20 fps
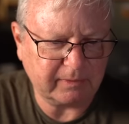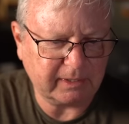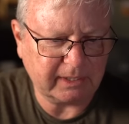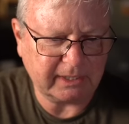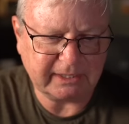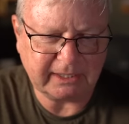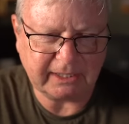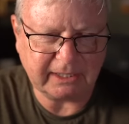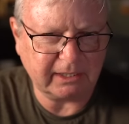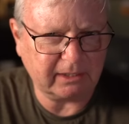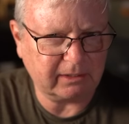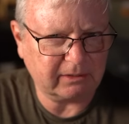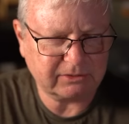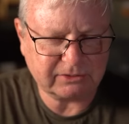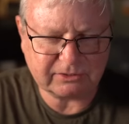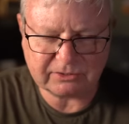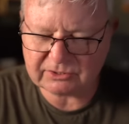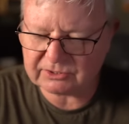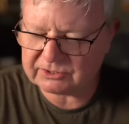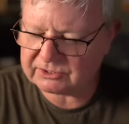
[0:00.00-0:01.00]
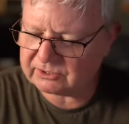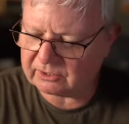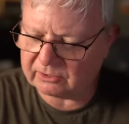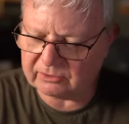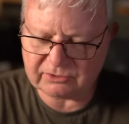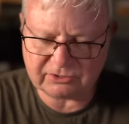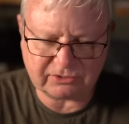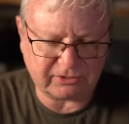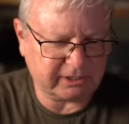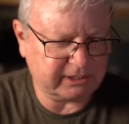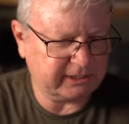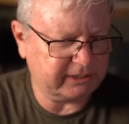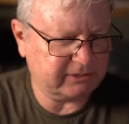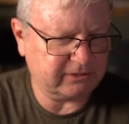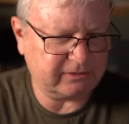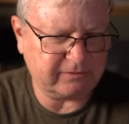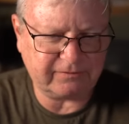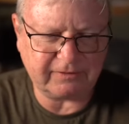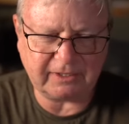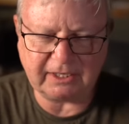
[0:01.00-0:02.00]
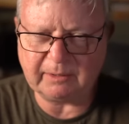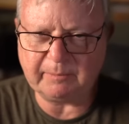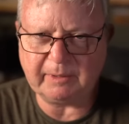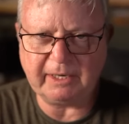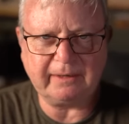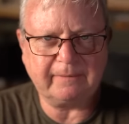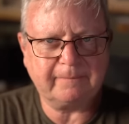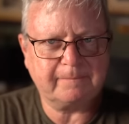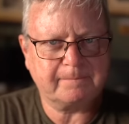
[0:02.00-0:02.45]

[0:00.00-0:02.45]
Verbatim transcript: adhere so strictly to the fire